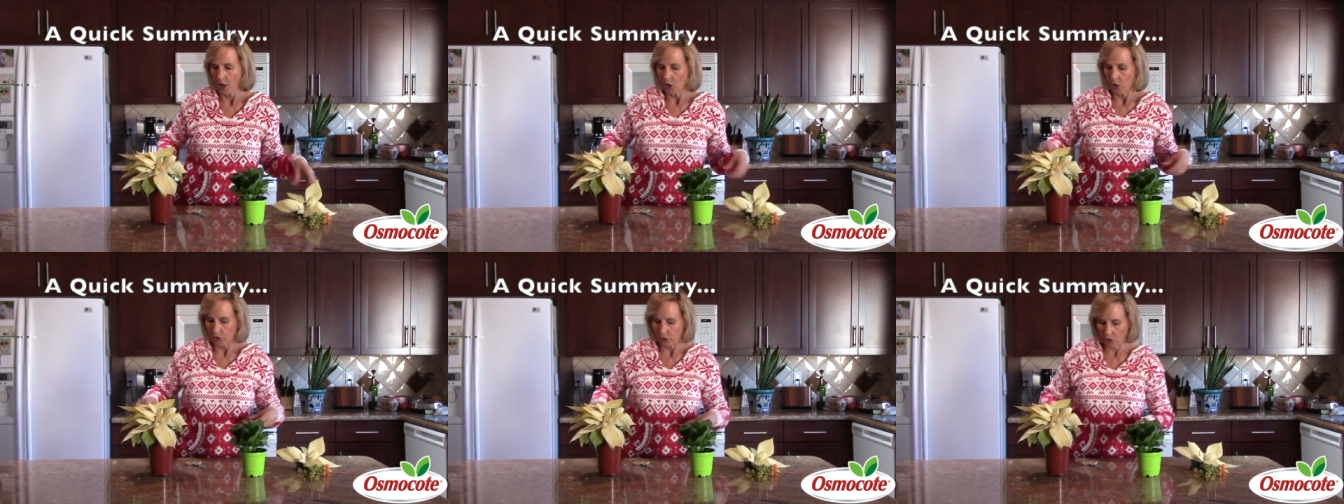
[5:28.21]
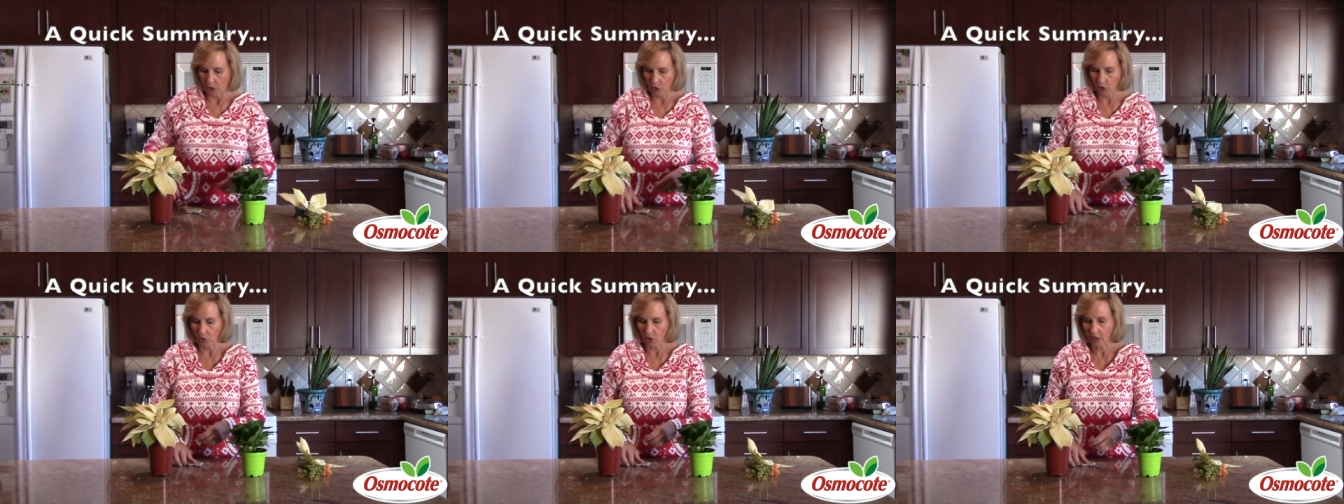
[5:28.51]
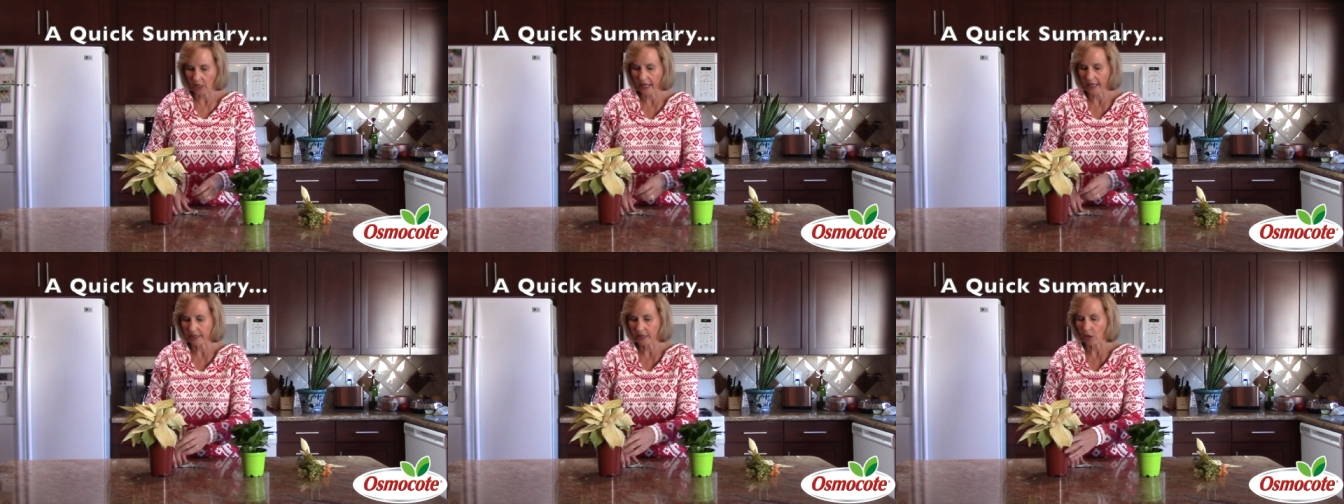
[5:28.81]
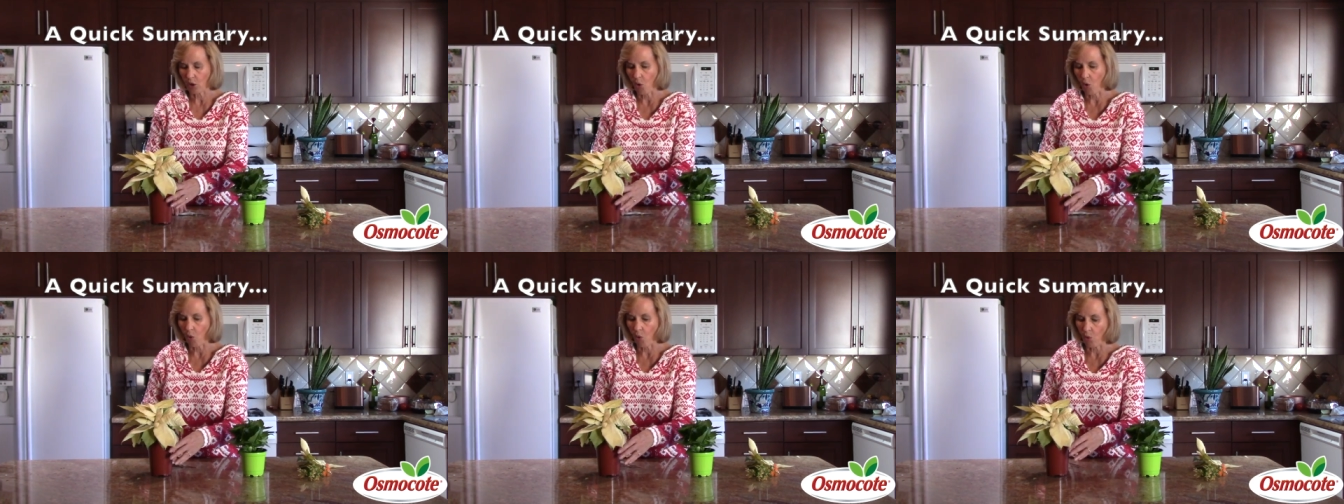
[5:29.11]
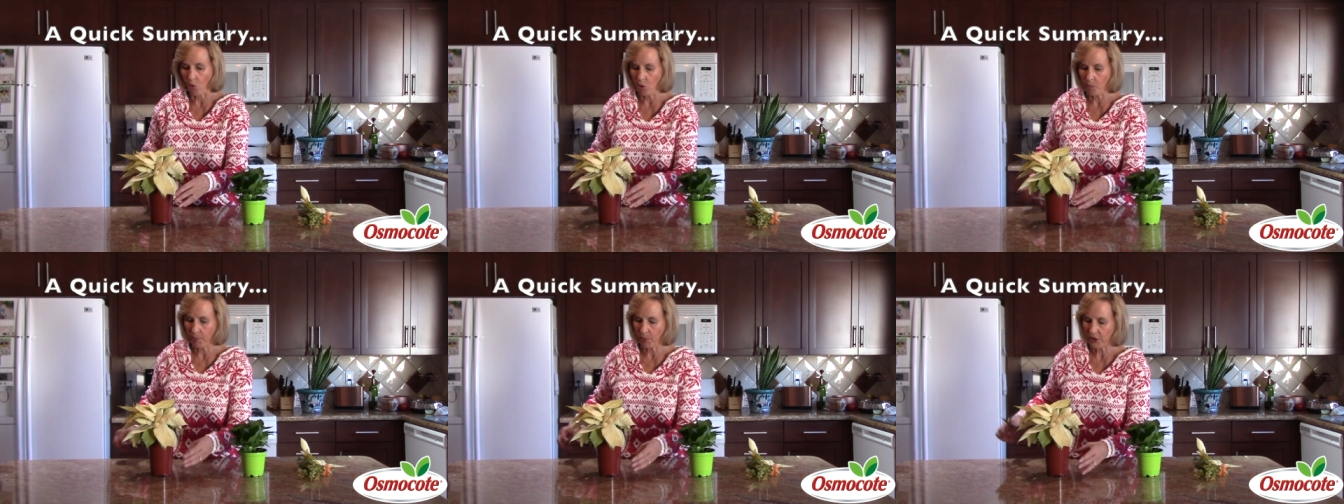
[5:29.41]
So you cut the
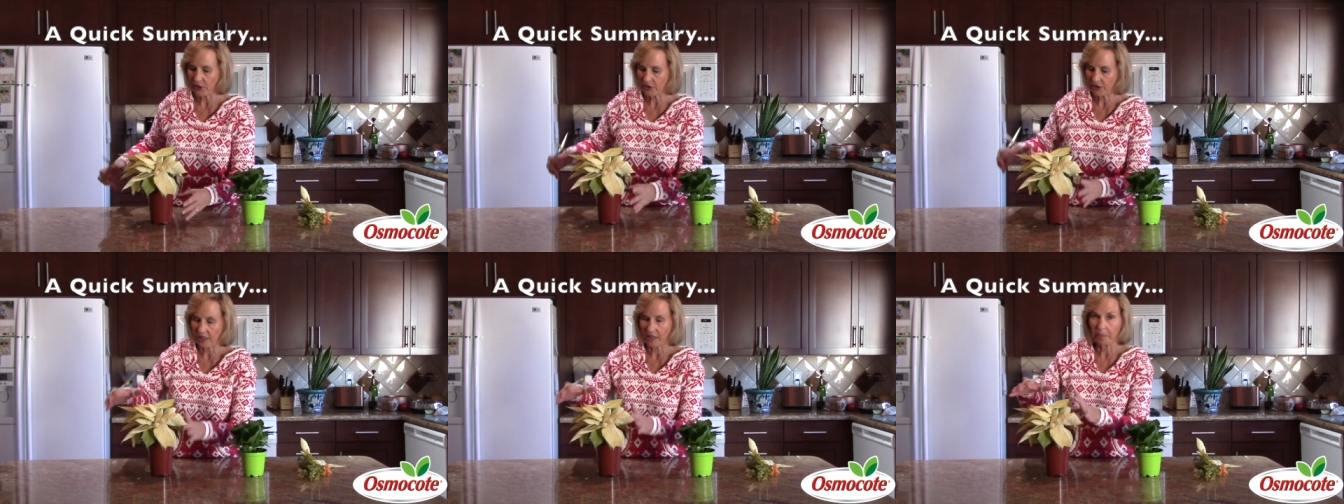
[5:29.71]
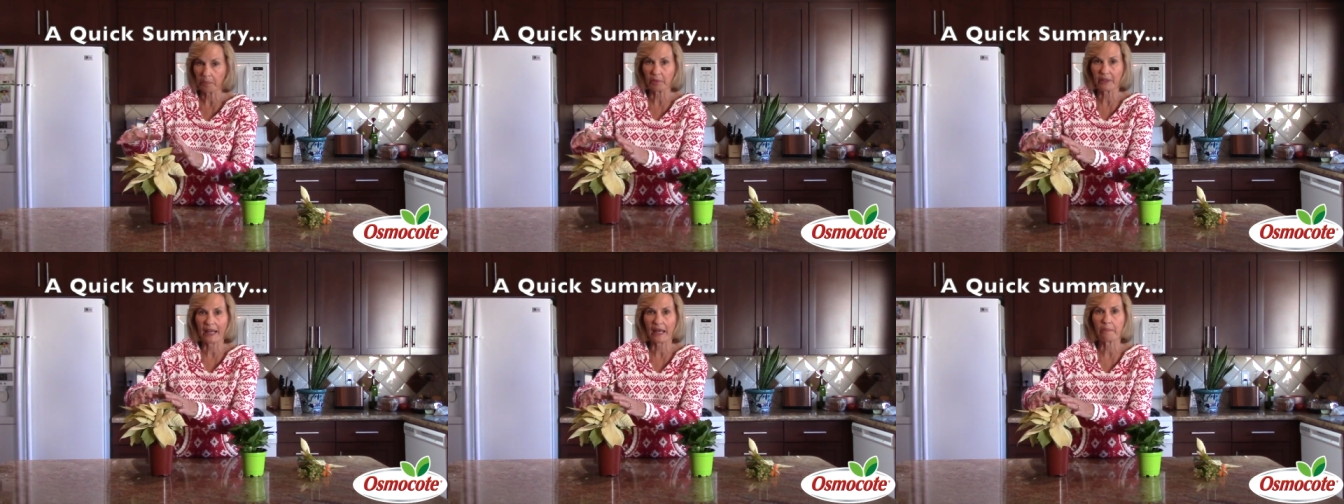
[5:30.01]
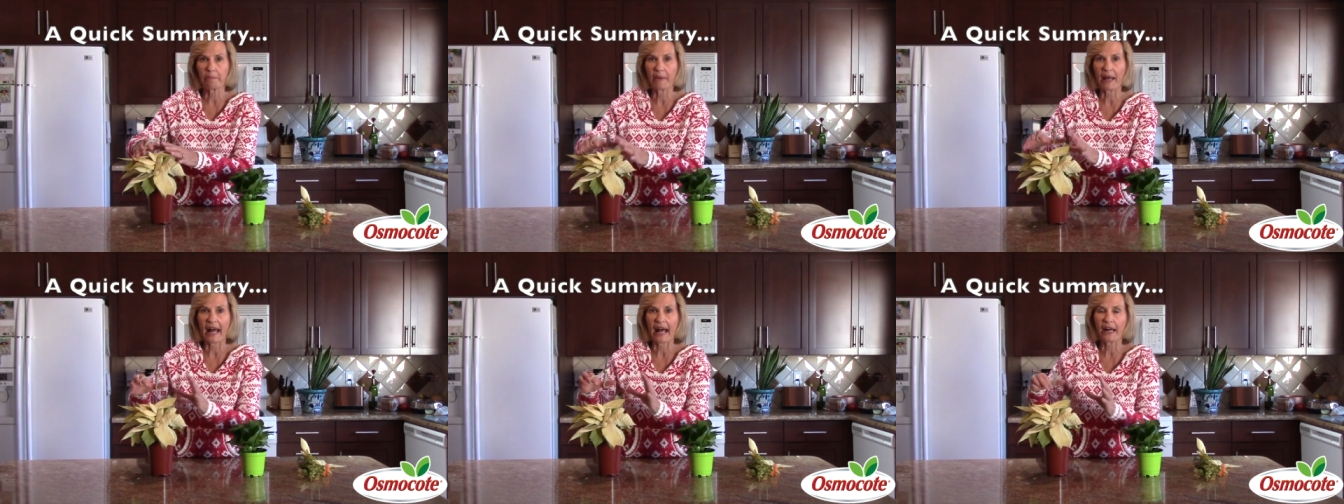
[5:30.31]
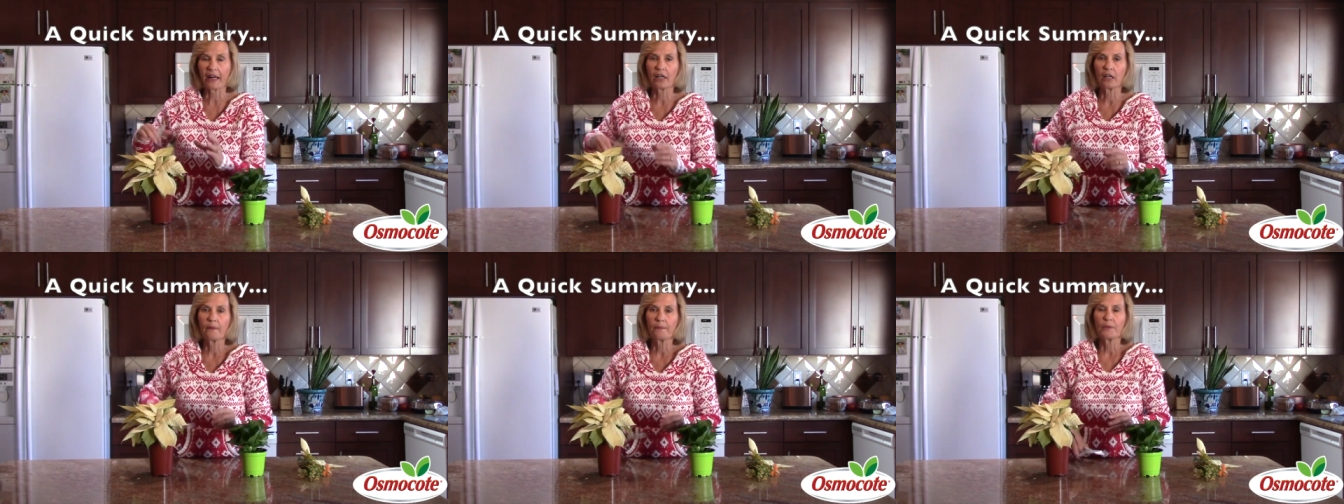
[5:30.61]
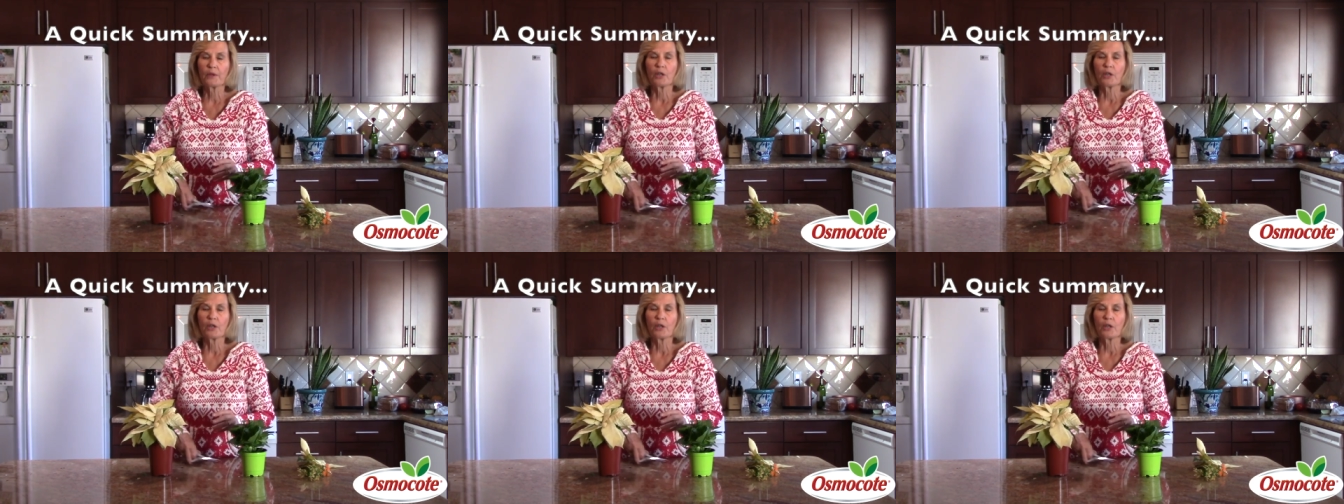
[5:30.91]
whole poinsettia plant back,